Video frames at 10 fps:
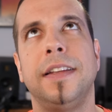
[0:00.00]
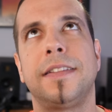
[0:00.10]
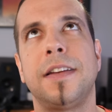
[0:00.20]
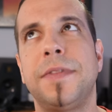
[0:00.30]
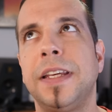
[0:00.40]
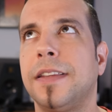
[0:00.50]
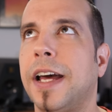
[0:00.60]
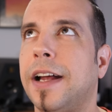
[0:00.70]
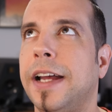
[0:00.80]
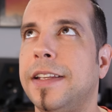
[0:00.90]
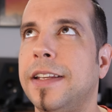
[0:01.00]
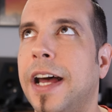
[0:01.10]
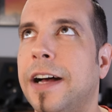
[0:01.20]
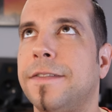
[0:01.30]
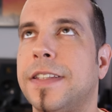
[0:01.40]
Something that I did
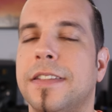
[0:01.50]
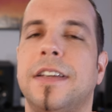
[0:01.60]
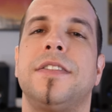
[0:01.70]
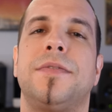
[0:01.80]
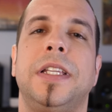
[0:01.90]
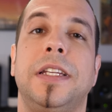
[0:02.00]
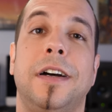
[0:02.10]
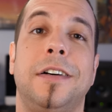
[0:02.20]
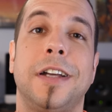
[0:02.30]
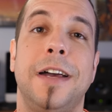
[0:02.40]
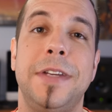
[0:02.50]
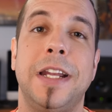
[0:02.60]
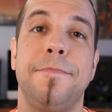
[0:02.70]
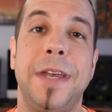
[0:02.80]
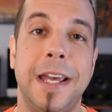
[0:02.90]
have since I was really young. I mean,
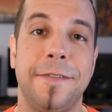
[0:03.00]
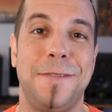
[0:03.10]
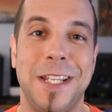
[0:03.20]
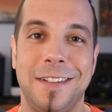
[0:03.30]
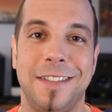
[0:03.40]
I may have been